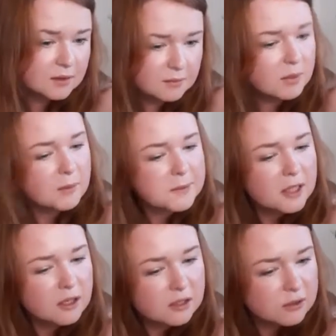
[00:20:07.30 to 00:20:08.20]
popped the
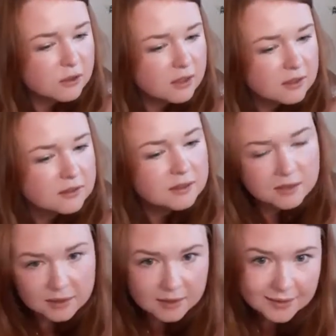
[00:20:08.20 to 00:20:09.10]
hot glue gun on
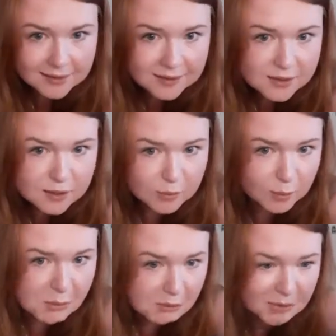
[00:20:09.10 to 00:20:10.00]
to warm
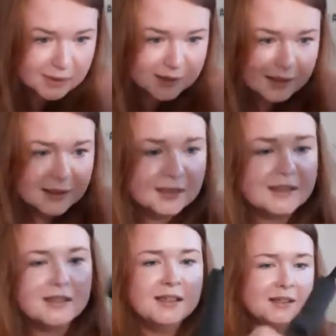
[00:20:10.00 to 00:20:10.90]
up,
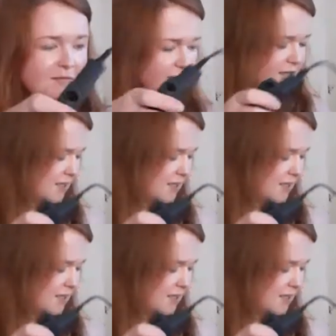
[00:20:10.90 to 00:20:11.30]
but I